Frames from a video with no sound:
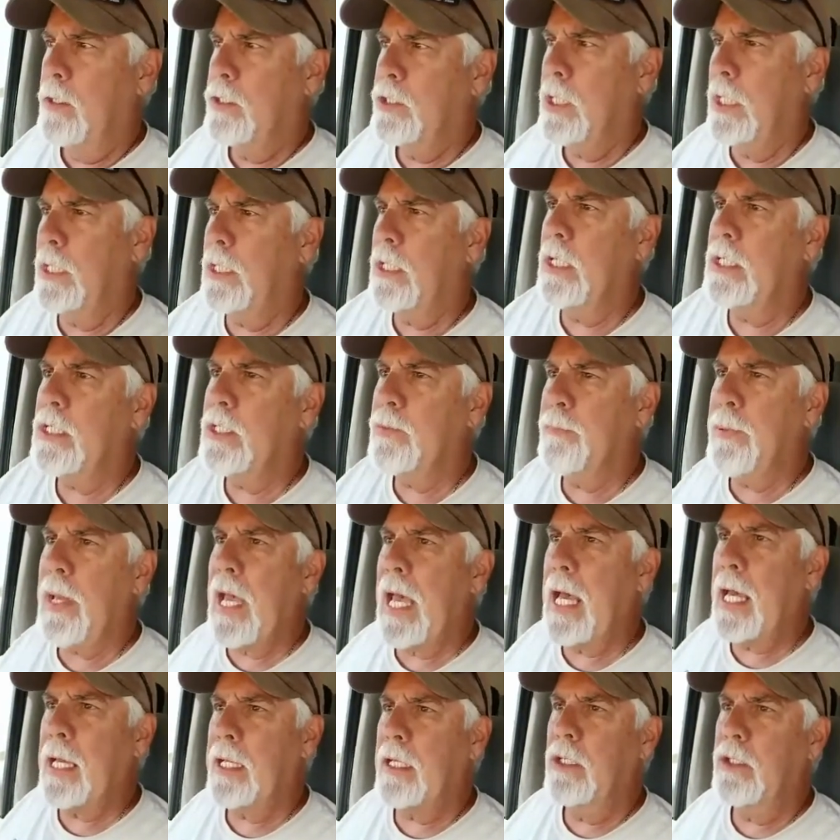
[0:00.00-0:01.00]
She comes
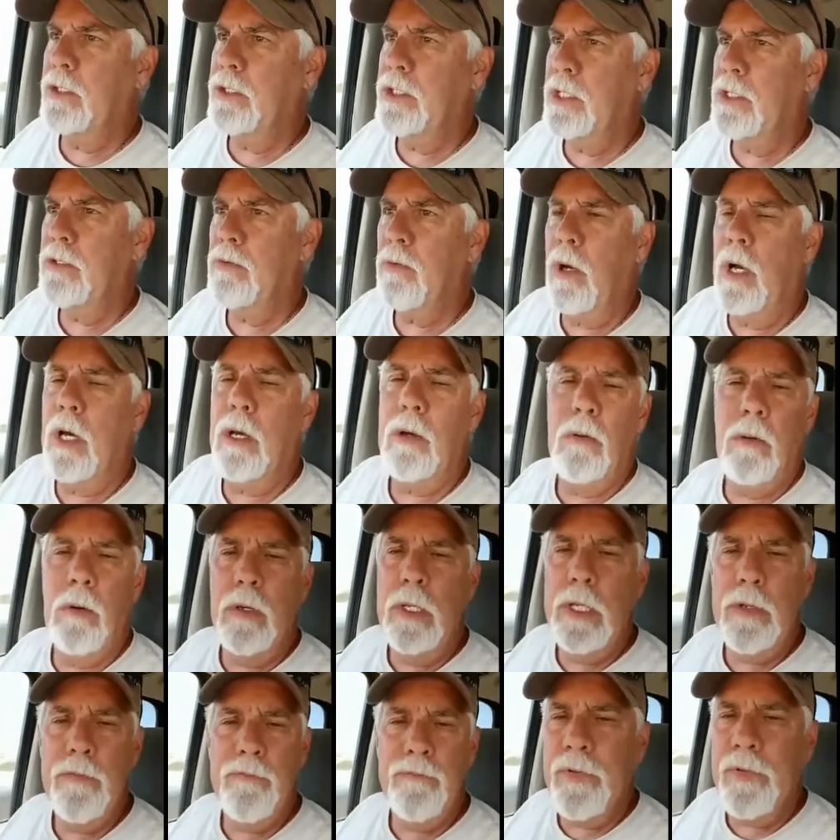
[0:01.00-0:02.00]
back, she said, well,
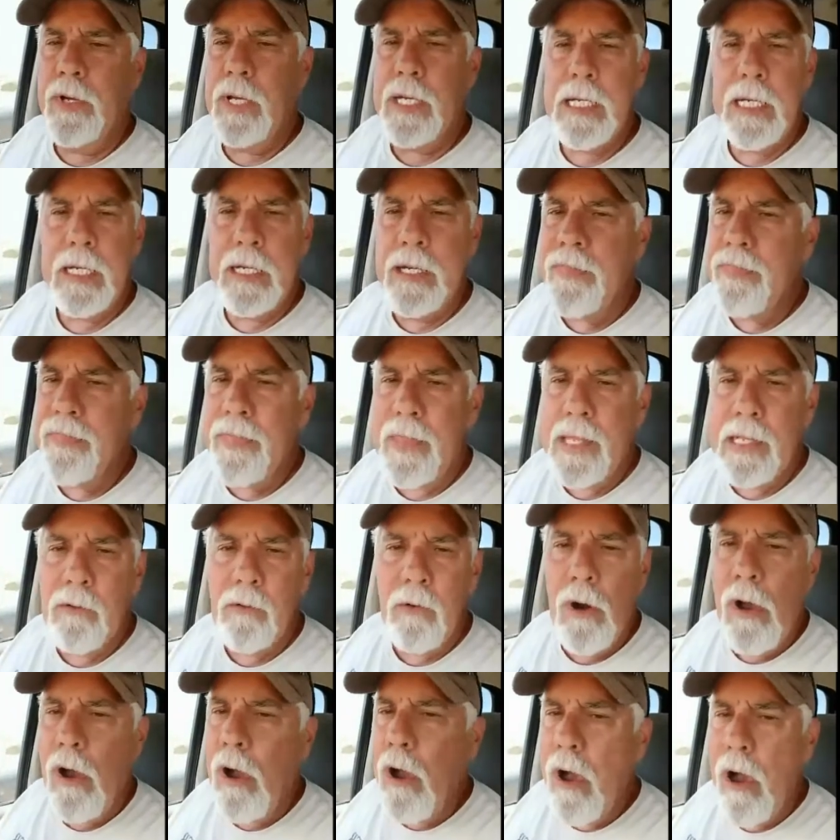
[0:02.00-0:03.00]
we didn't find anything
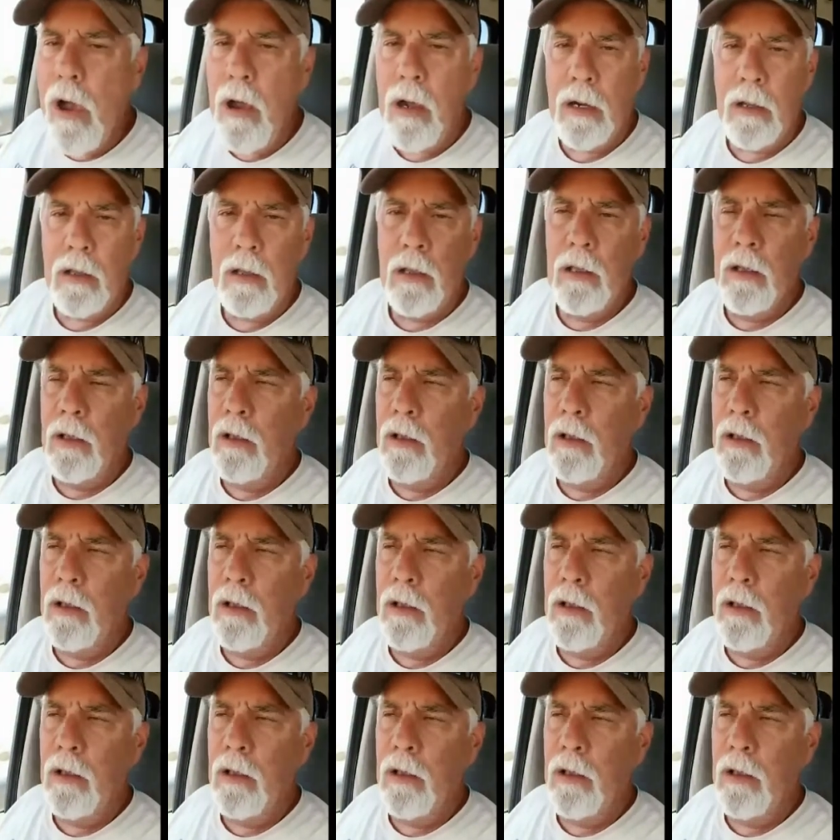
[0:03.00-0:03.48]
wrong.